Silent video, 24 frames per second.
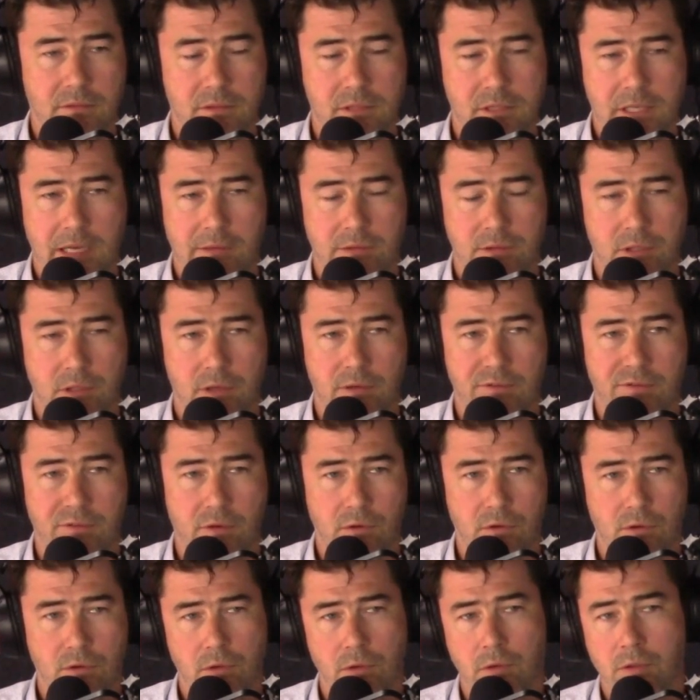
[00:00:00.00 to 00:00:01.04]
out of
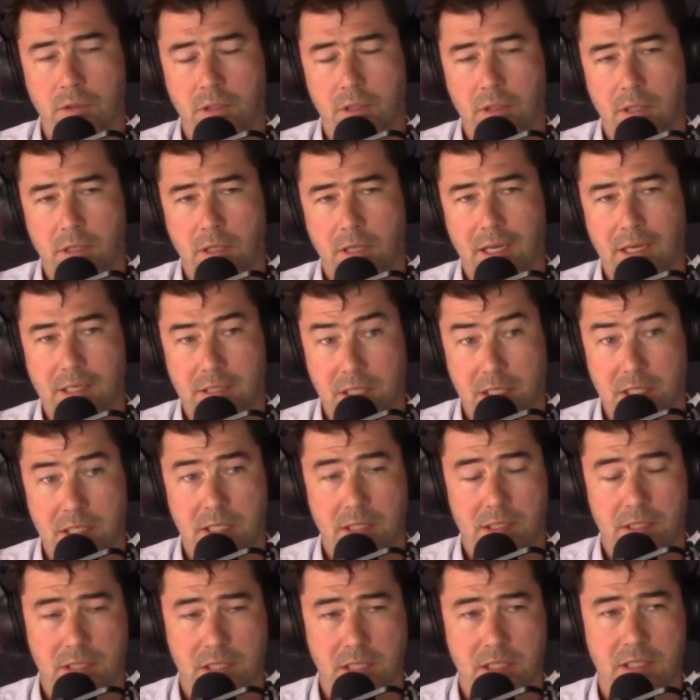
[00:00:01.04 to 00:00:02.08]
or
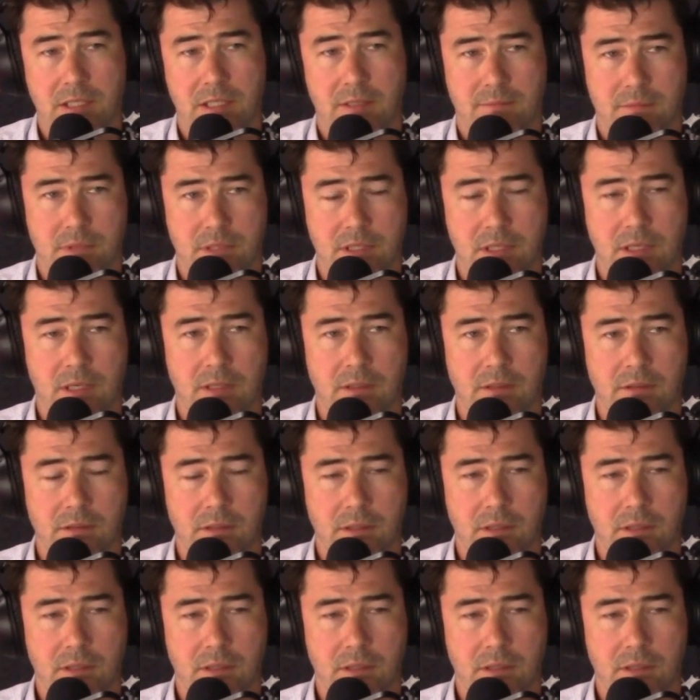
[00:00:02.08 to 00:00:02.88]
existing systems that